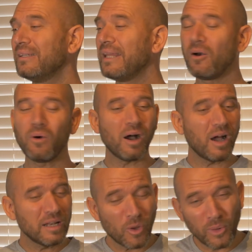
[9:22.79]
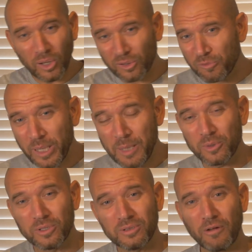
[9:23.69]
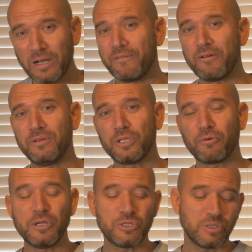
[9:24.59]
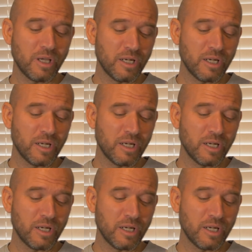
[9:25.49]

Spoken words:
Now, I know a lot of people that don't have air integration.